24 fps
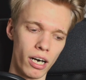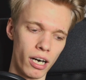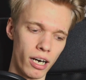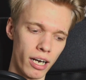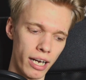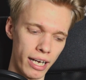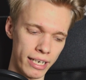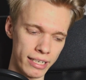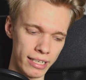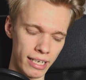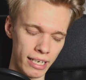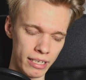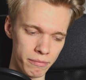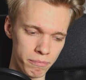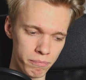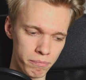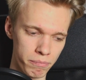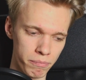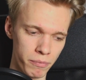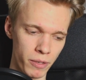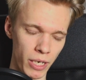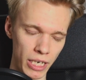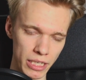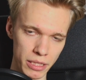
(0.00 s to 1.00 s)
and
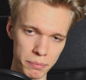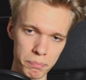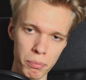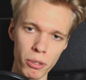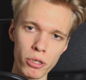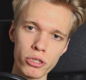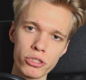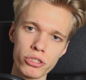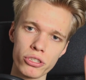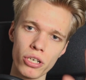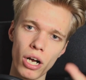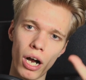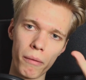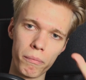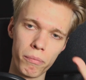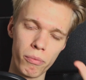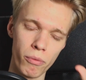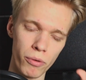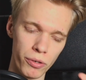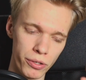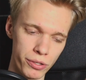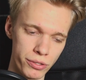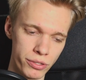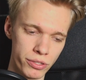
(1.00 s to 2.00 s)
gets pushed
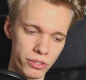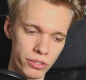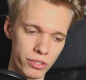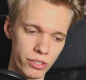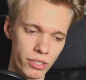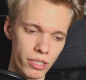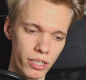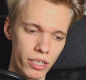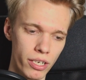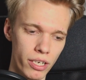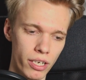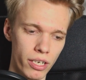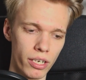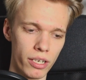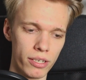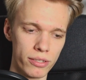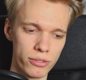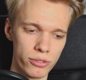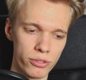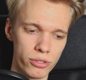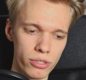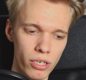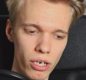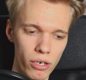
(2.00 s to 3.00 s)
upwards.
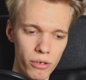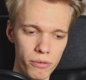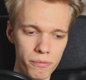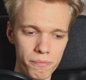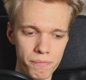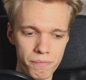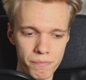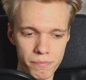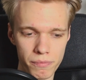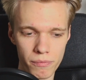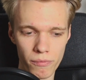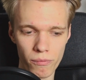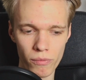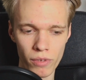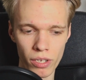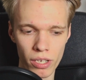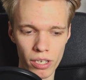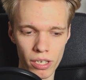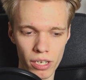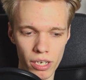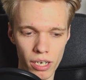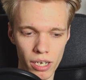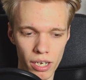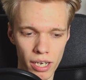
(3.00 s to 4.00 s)
So
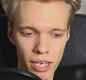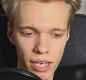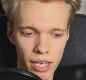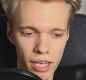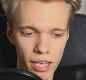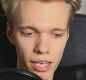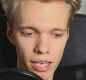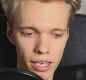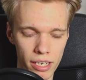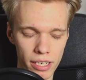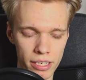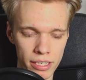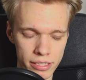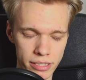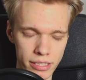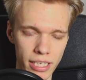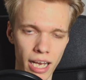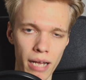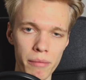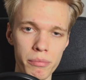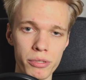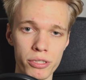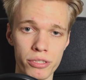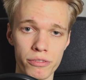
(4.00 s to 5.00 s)
an
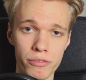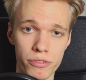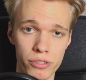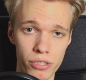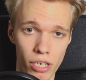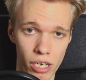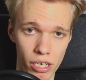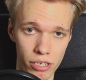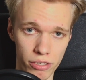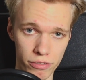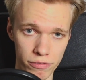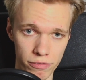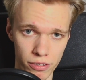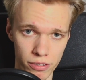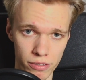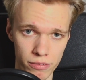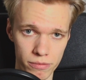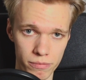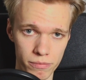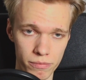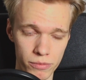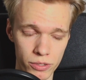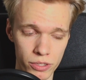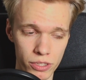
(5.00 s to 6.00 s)
established photographer
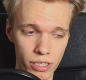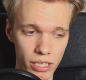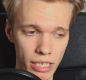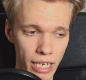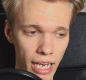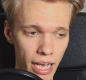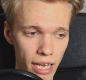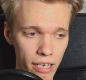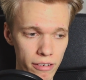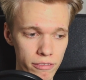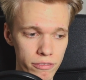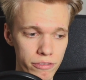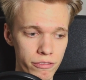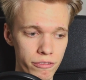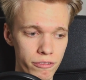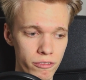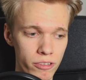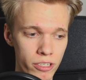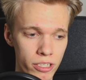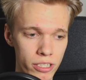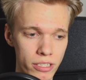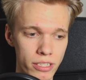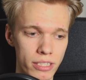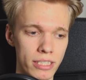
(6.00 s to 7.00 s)
is going to have
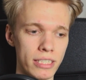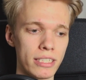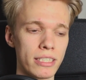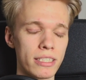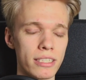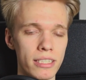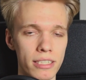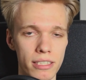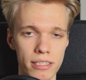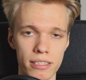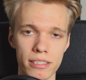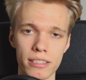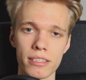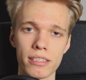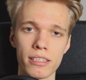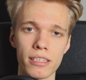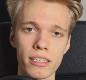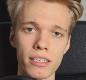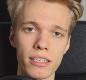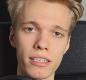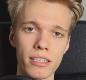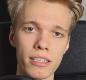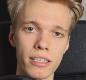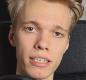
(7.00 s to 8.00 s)
consistent
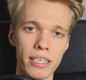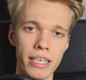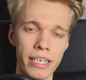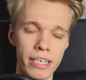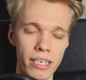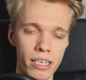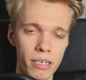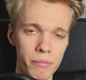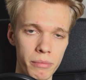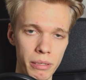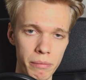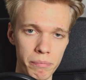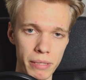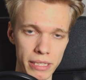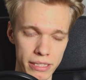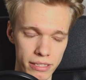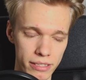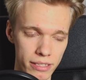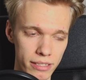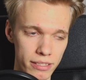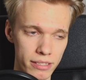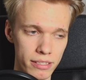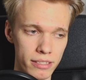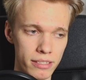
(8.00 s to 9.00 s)
incoming
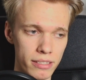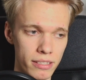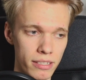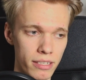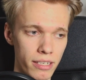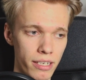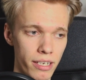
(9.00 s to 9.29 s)
business,